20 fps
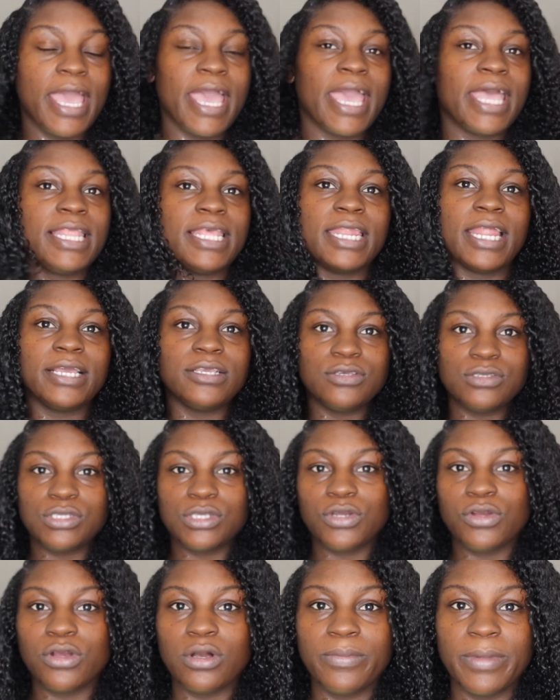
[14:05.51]
And then I use
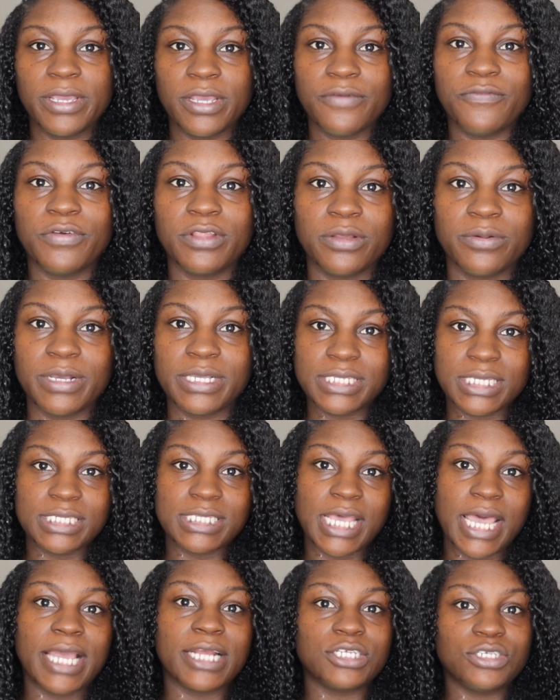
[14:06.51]
the curl maker for the rest because
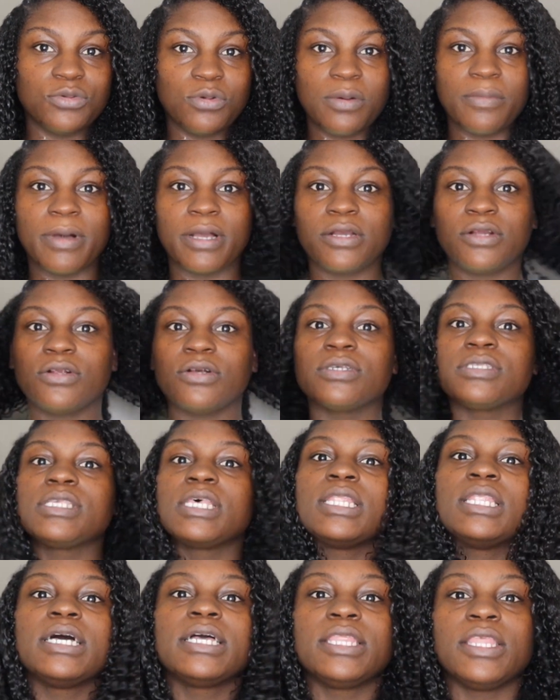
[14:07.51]
I actually want my curls
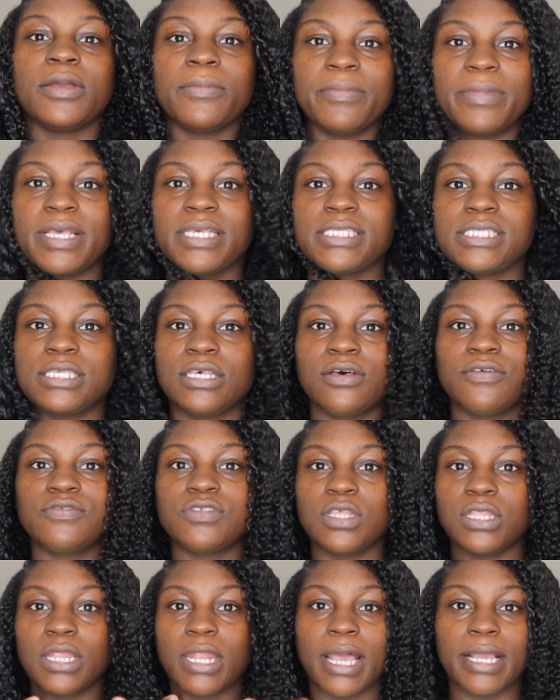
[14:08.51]
to look their best self
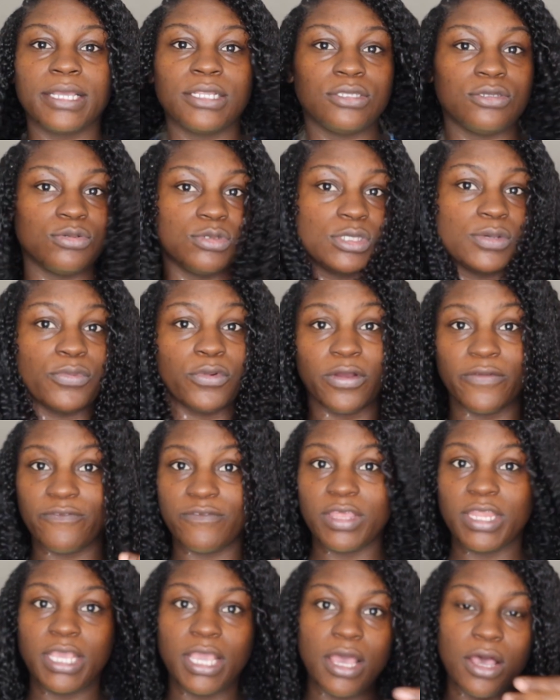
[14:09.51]
so that I can do some more
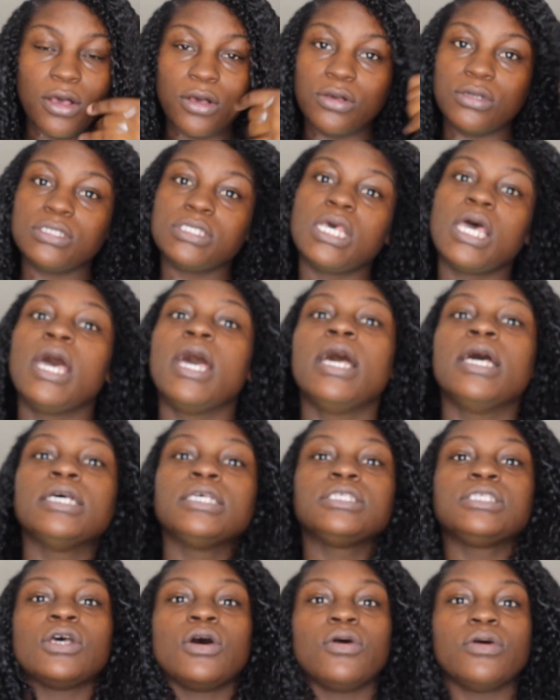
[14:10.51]
videos.
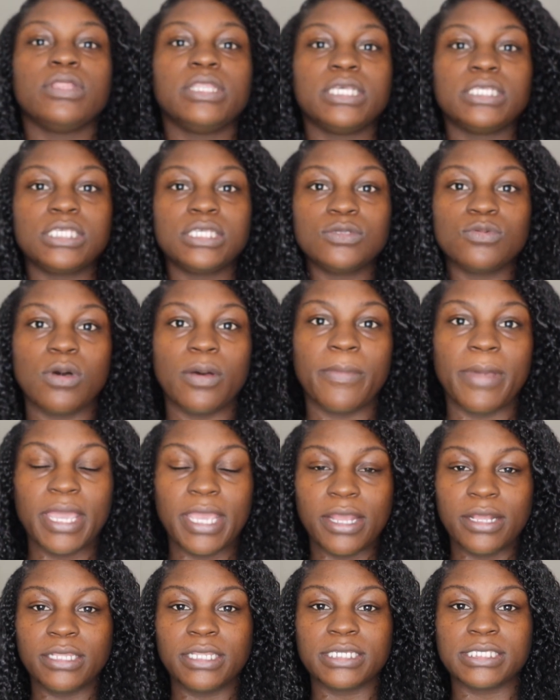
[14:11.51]
So this is what my
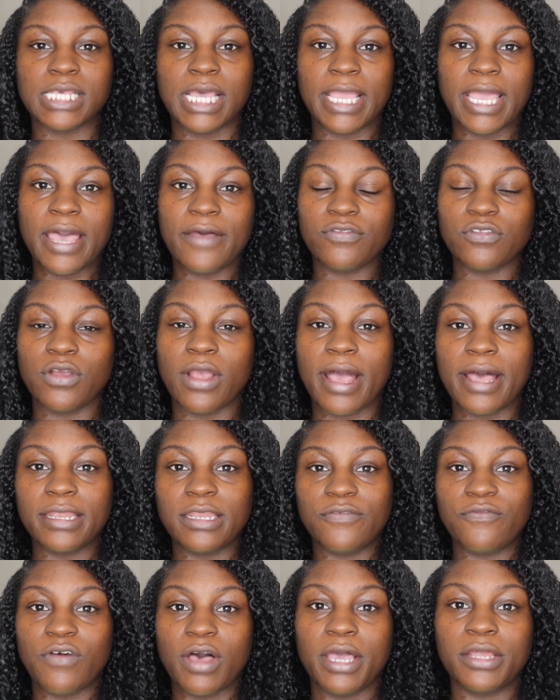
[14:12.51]
hair looks like after I
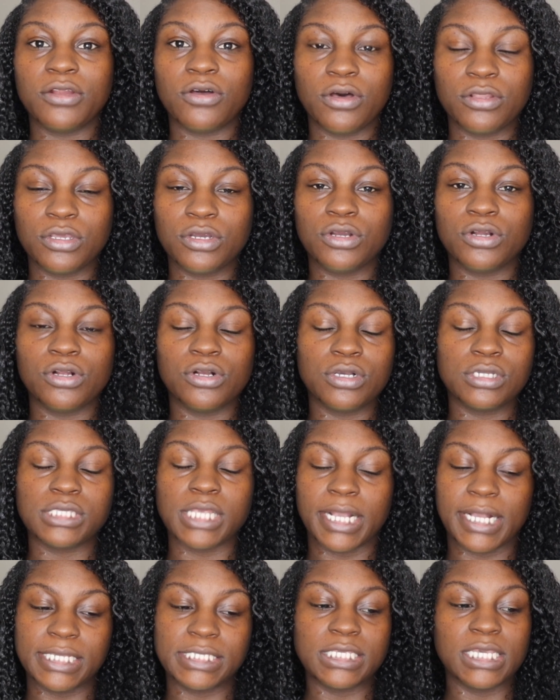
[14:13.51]
defined all the curls,
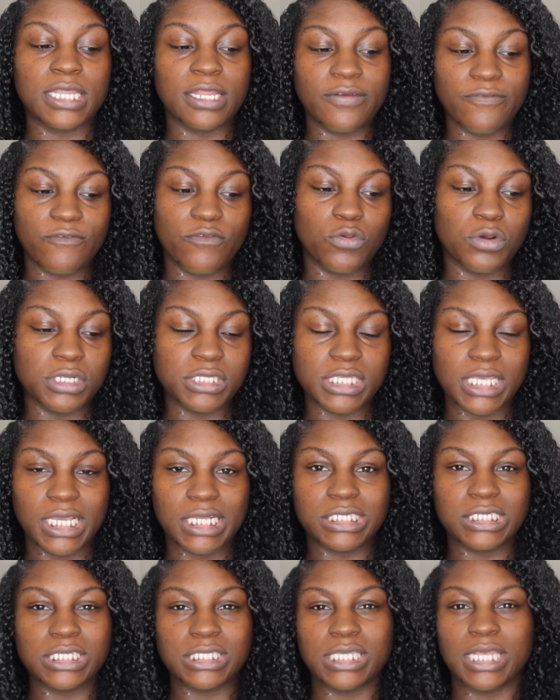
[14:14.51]
like I said, in 4
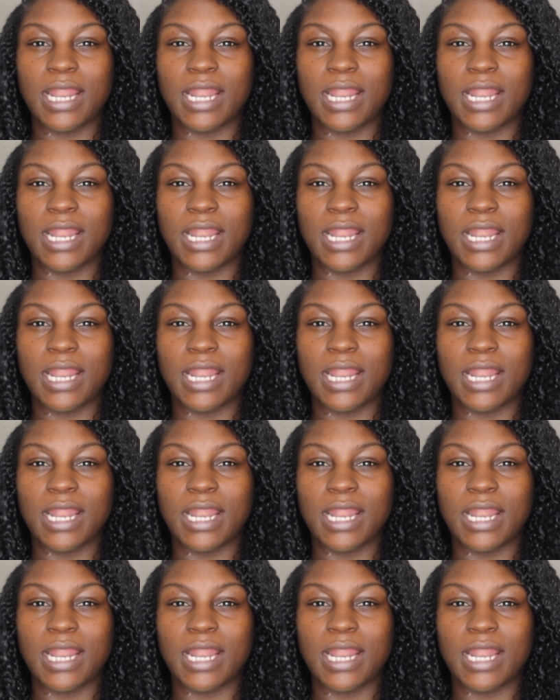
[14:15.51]
sections.